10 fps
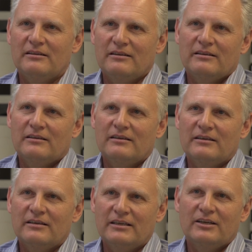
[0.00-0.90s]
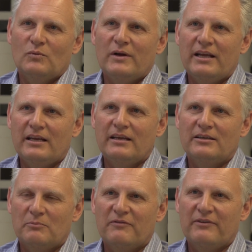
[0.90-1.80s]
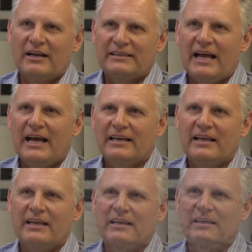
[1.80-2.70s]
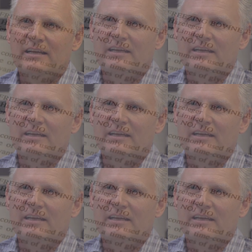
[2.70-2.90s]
in a way, to perfect that. And